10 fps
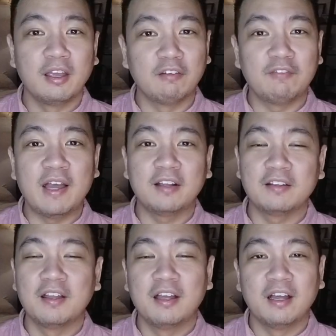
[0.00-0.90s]
In
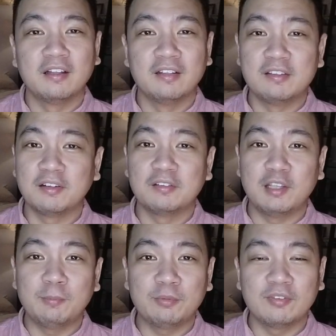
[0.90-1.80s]
fact, these are
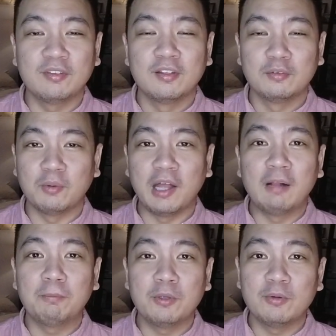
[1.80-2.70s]
tips to
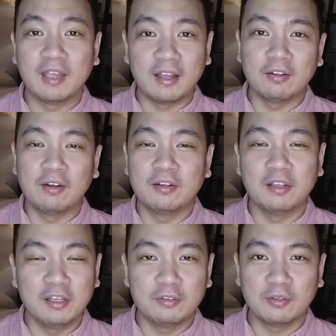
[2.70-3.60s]
help you get on
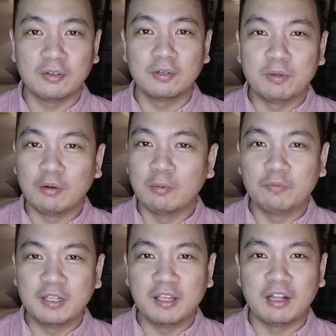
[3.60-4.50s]
eToro,
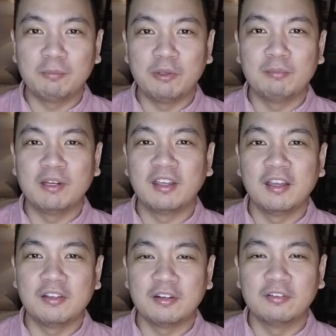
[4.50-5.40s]
hopefully help you mitigate your